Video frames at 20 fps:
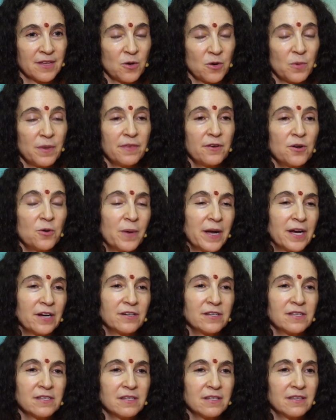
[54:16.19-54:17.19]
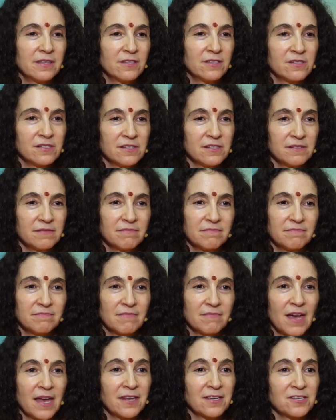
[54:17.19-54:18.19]
with an awareness that there's
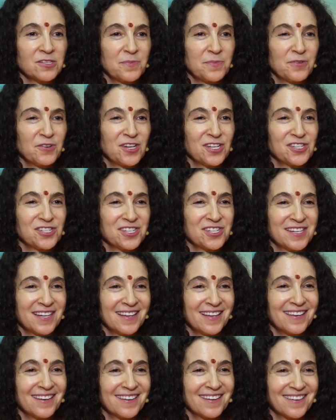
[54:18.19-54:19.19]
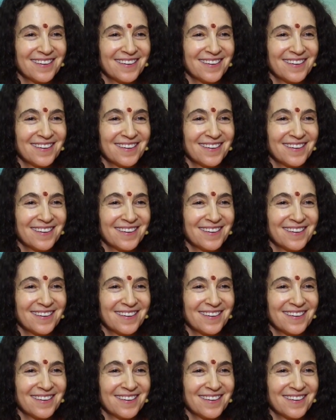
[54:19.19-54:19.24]
an expiration date.